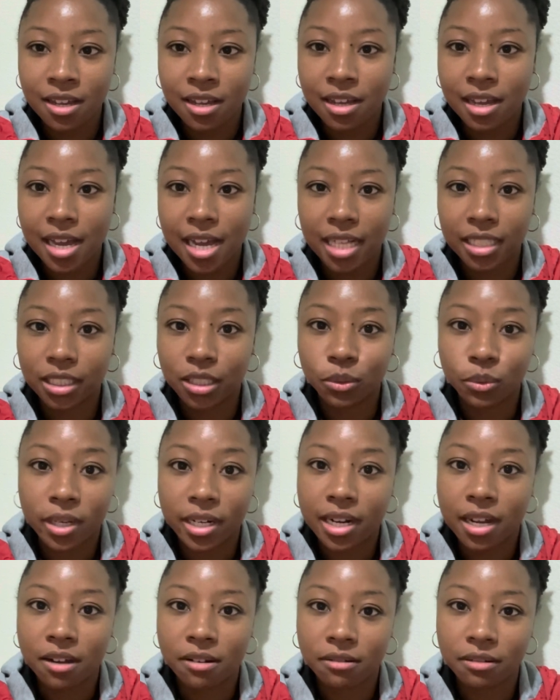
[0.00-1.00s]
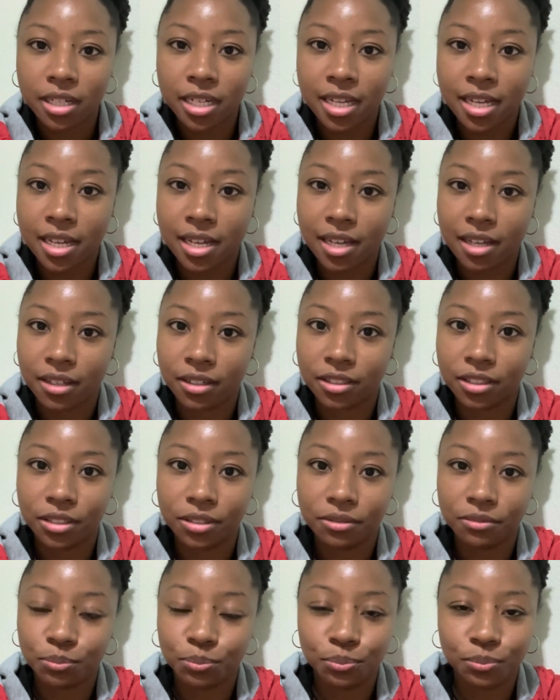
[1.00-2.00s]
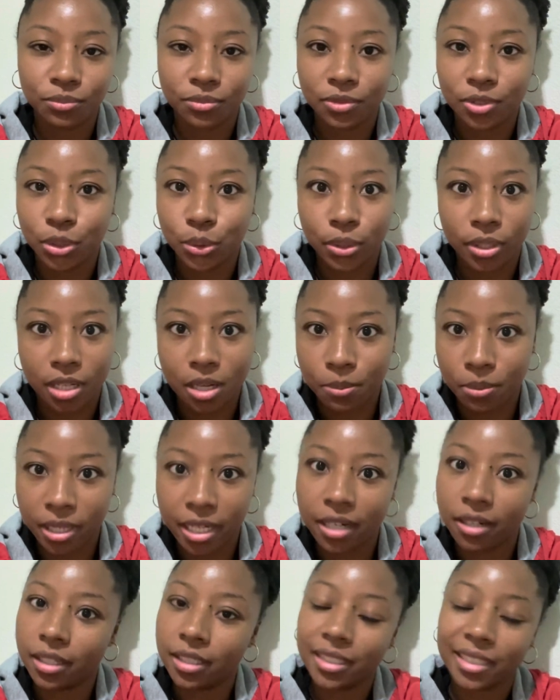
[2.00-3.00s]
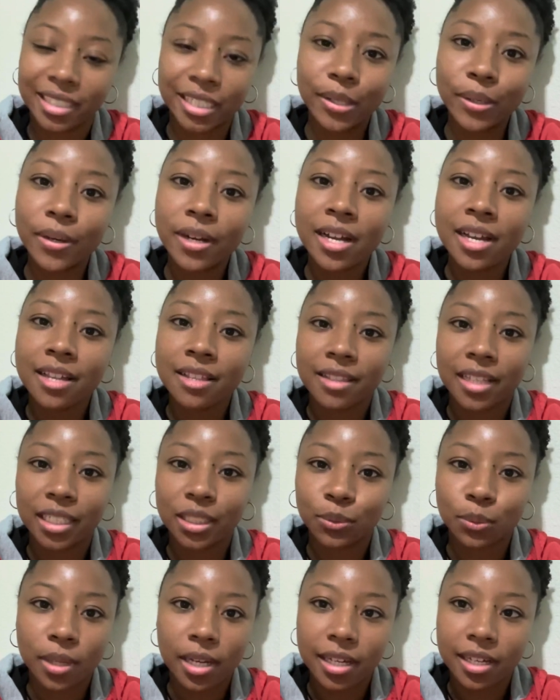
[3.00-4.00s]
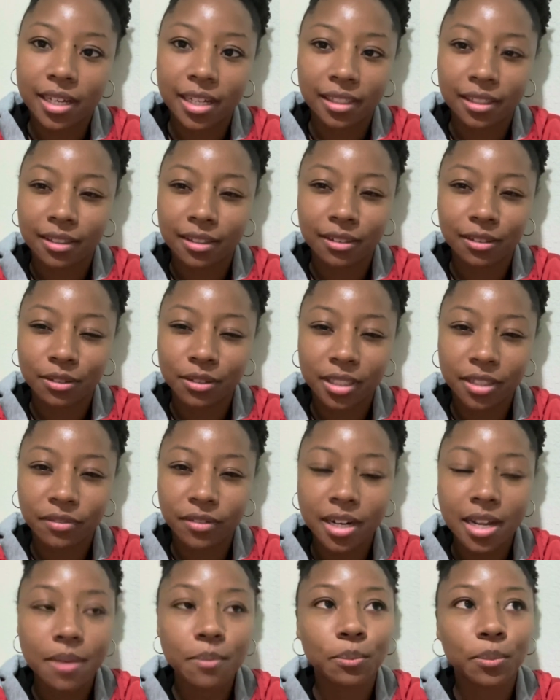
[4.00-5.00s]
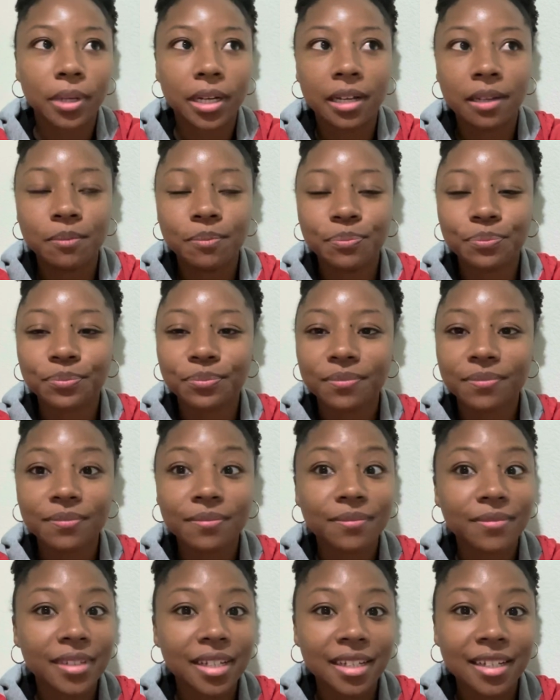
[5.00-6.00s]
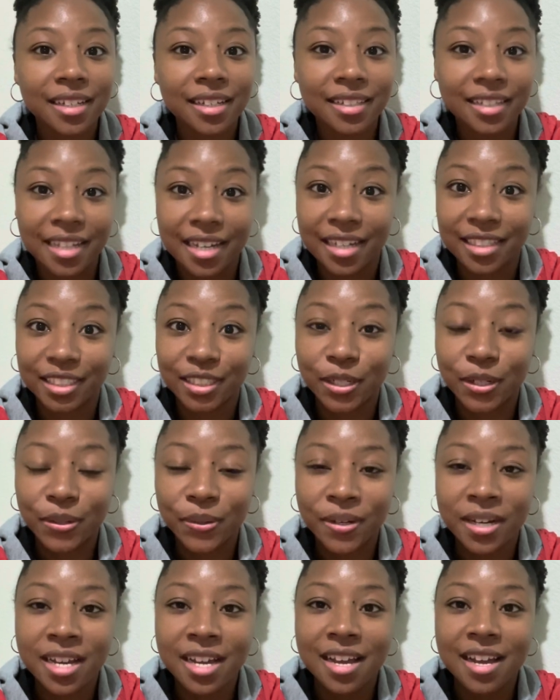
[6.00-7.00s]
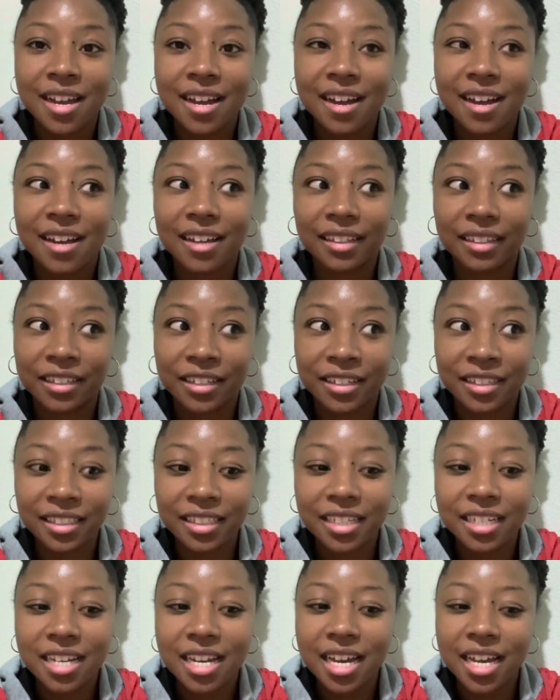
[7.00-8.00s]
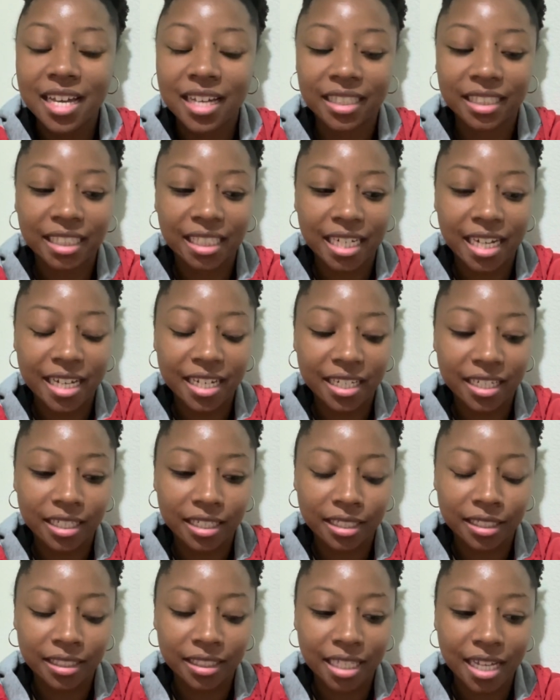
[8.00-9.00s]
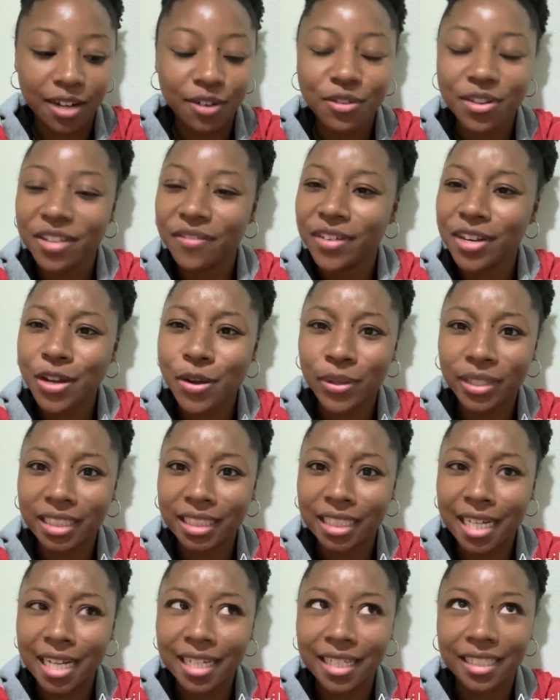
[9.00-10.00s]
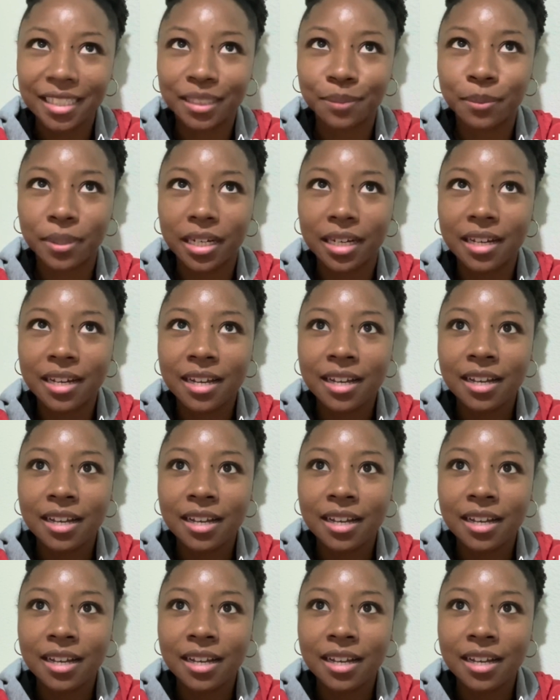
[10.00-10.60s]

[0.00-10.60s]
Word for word: had to run out and do a couple errands, so that's why I look a little different. But yeah, so literally today is, I don't even know what today is, but